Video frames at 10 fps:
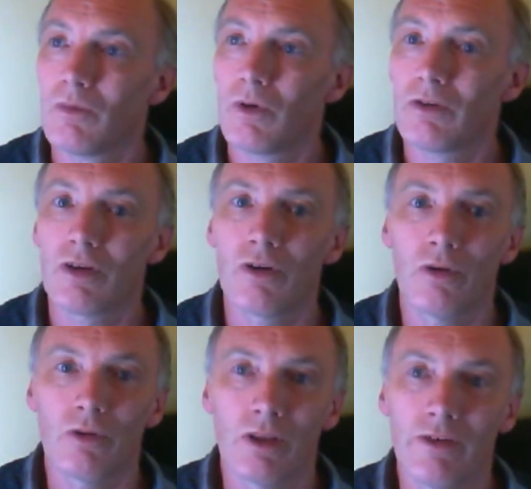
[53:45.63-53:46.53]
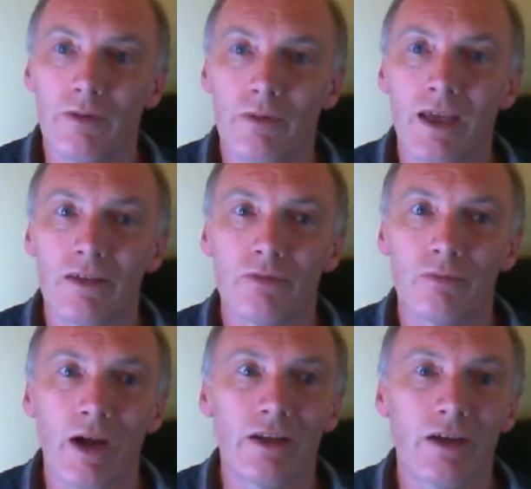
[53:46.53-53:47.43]
what's it called? Hits
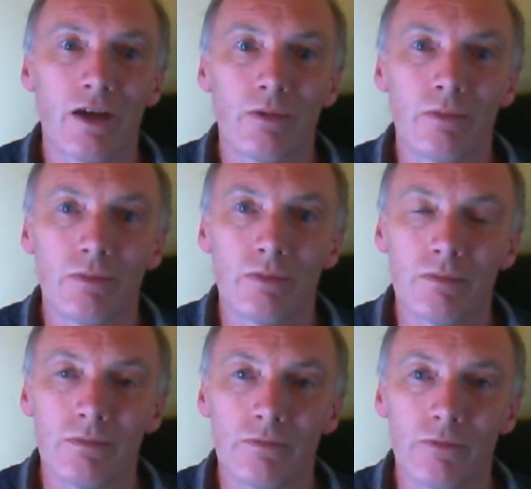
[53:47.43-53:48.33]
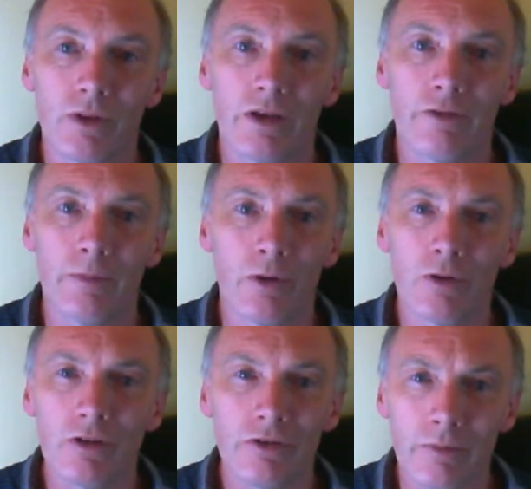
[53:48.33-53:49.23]
Radio
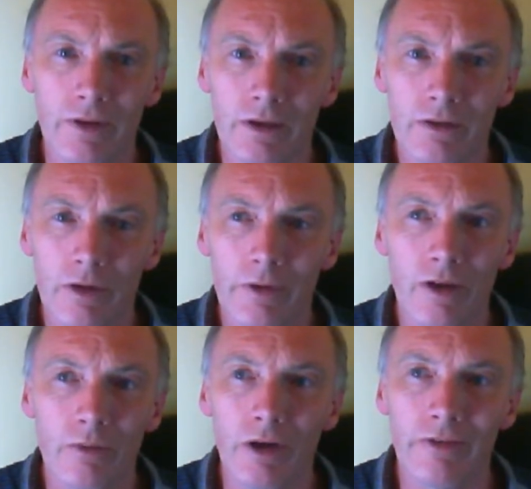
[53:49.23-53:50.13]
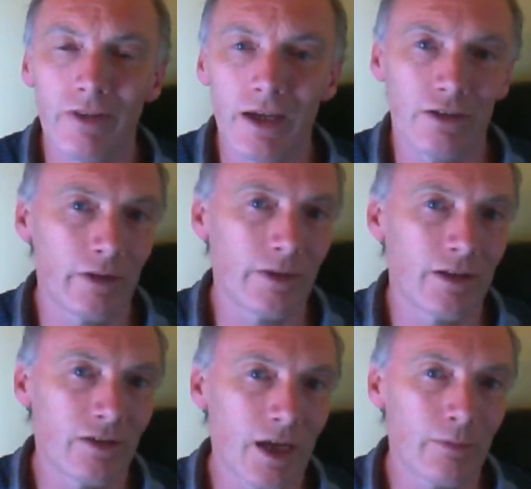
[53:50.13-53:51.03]
Liverpool or something. So I don't know if they're doing
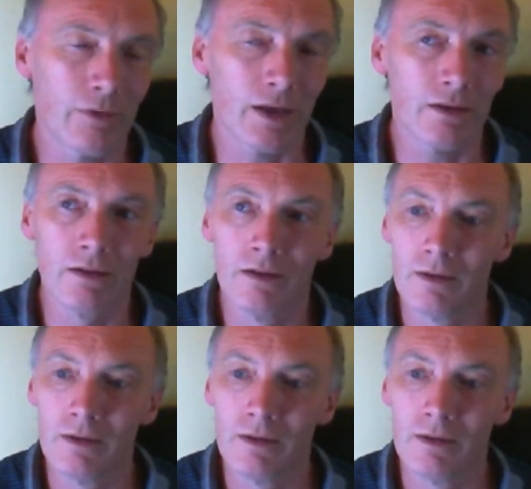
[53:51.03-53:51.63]
the same thing.